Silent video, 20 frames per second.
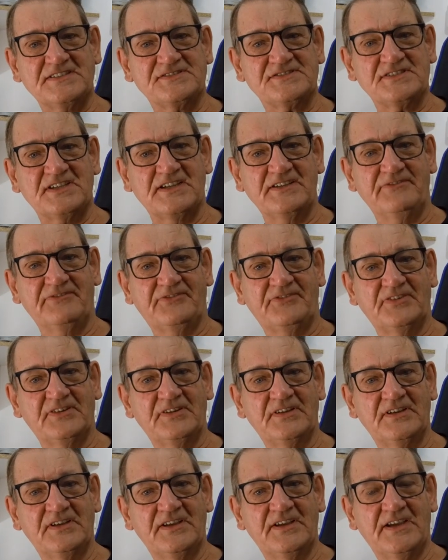safe,
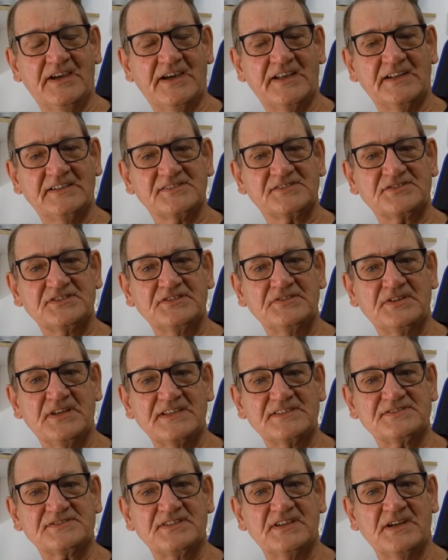and I'll see you
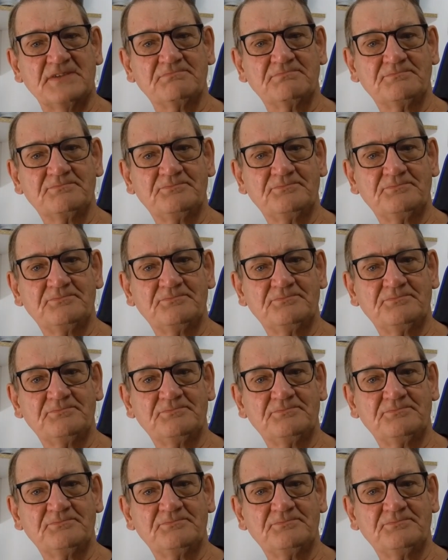next time.